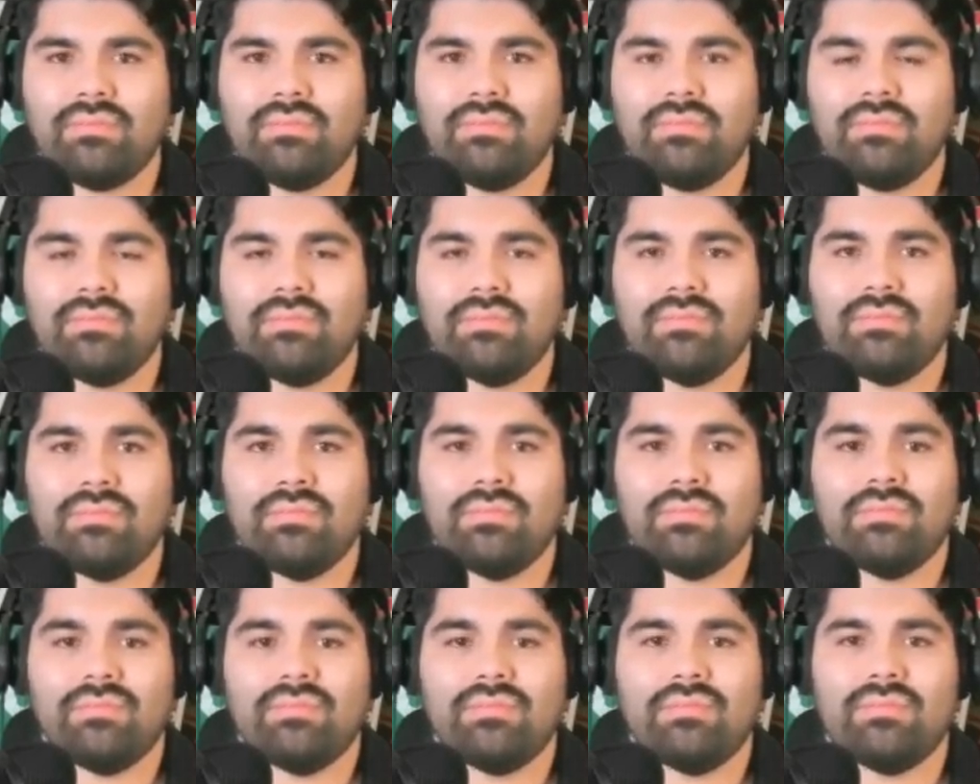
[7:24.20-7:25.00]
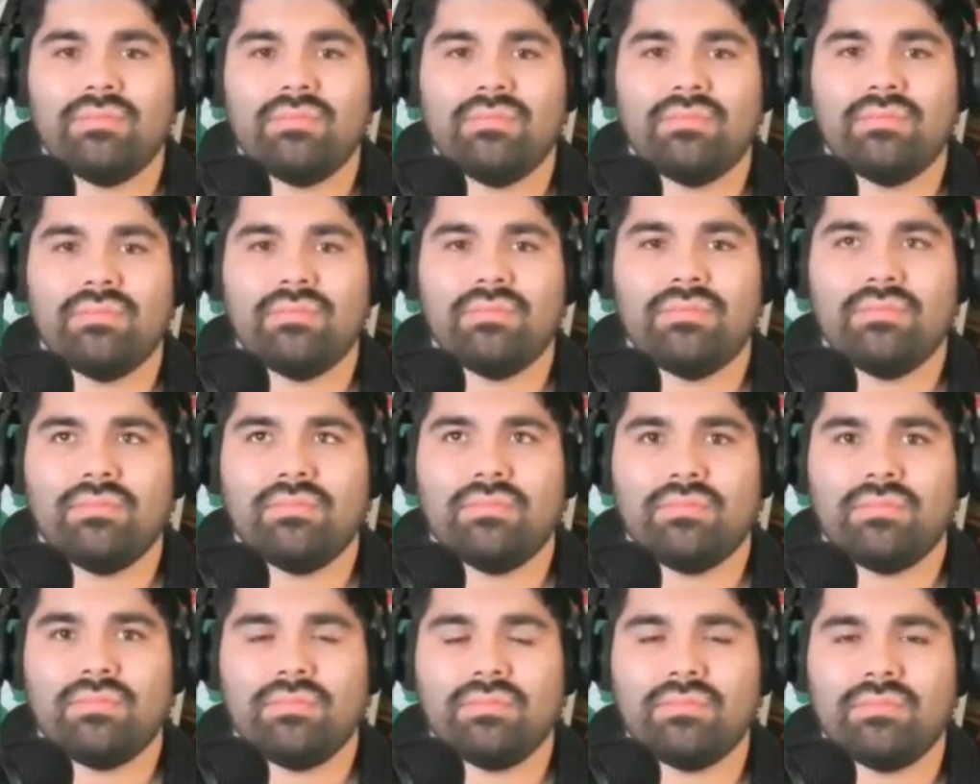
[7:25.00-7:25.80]

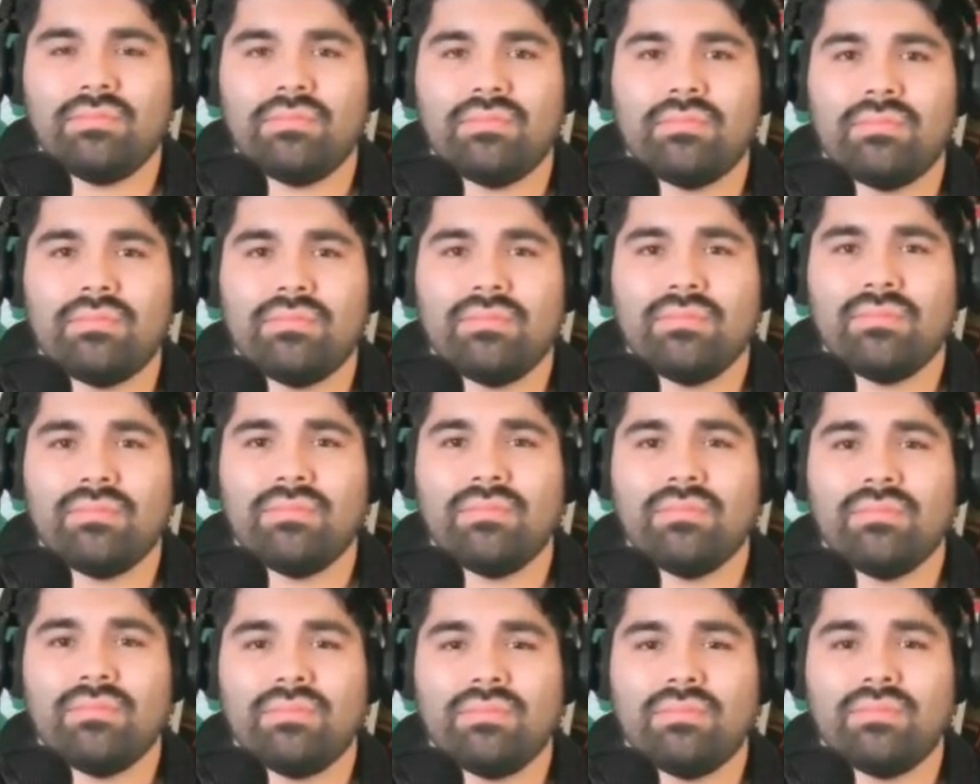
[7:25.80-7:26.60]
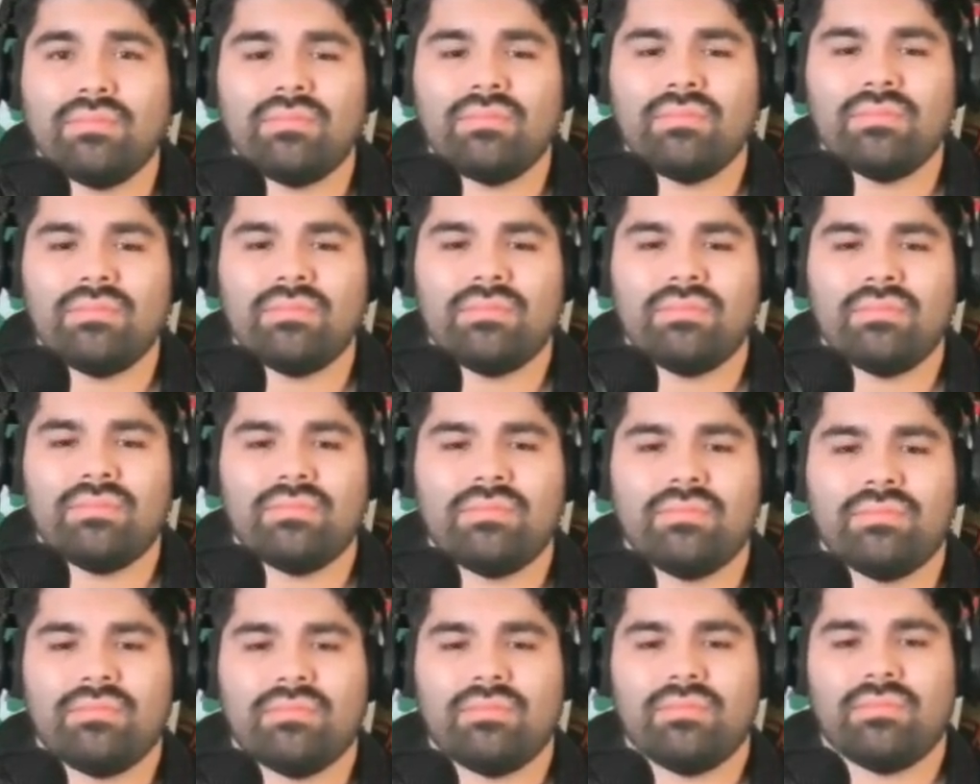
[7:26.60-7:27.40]

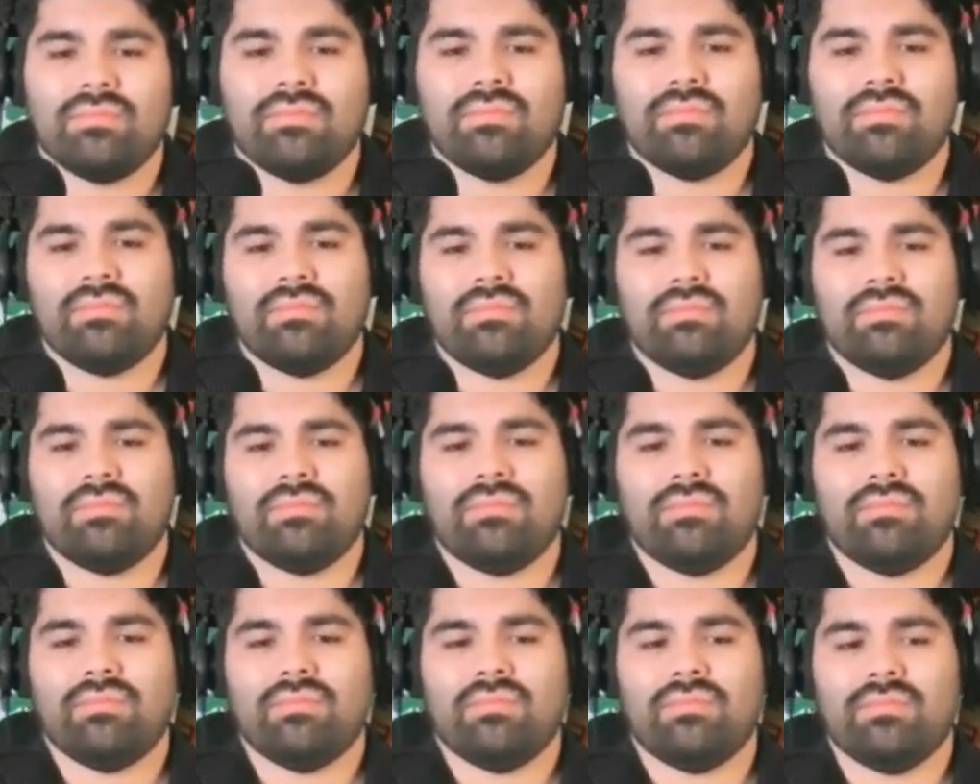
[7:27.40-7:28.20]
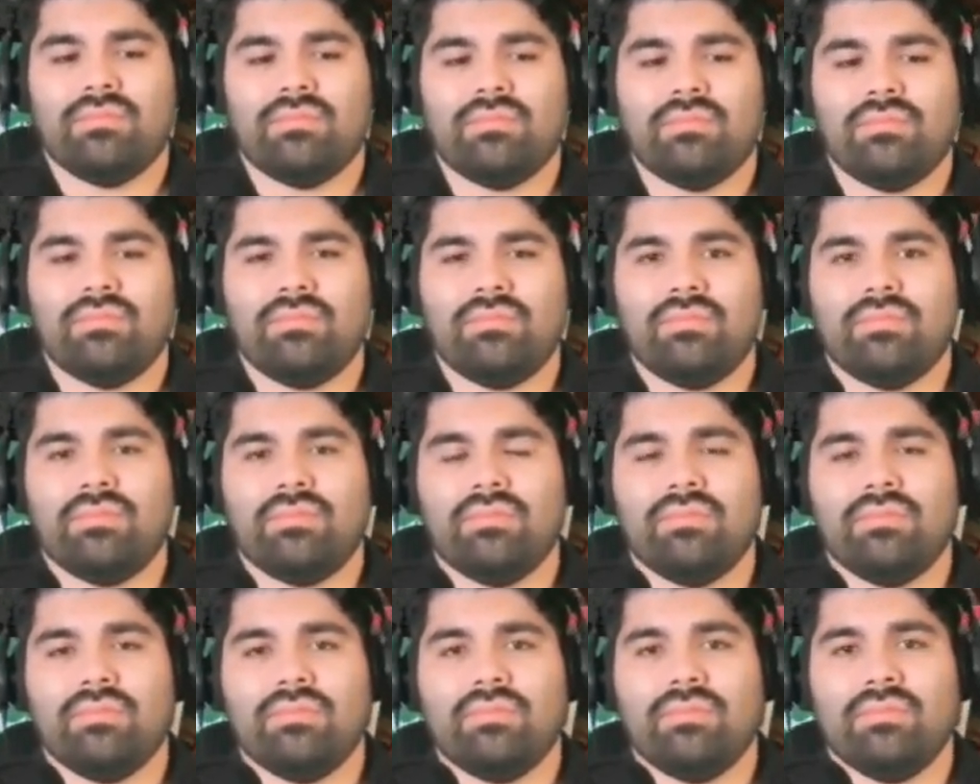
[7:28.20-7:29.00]

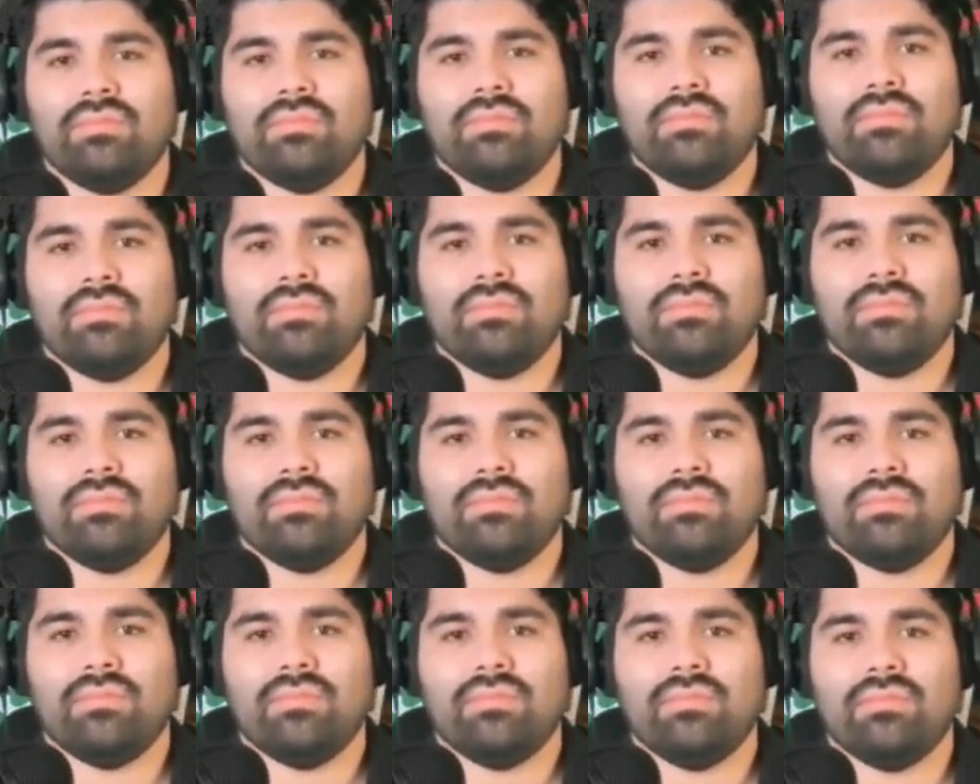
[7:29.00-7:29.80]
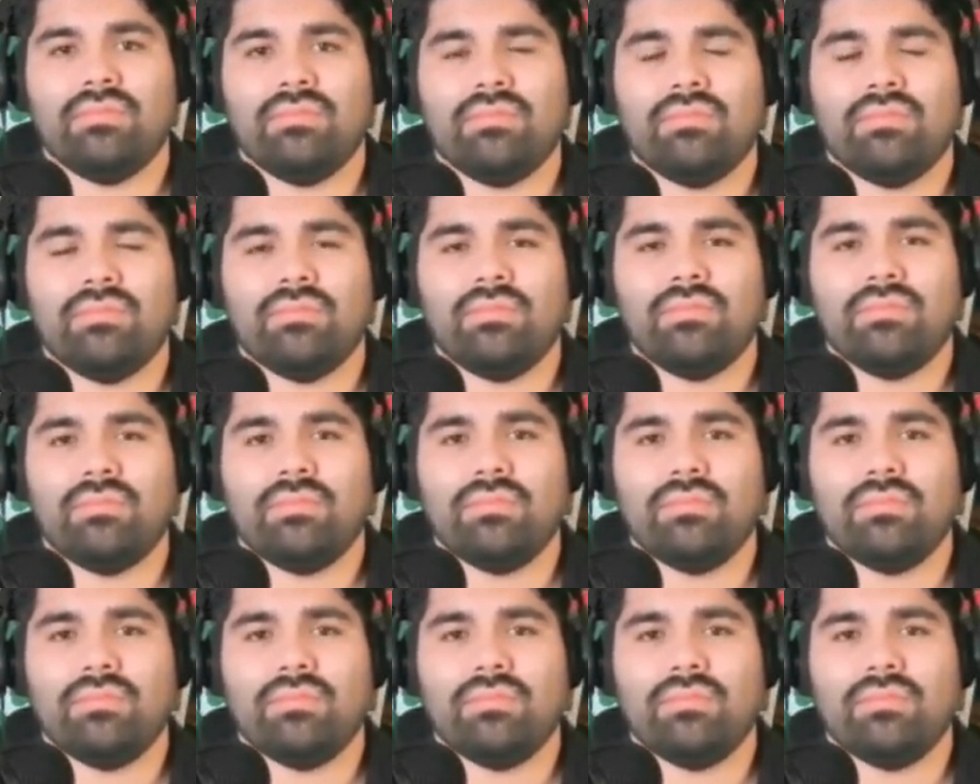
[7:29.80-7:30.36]
No words are spoken by the person on screen.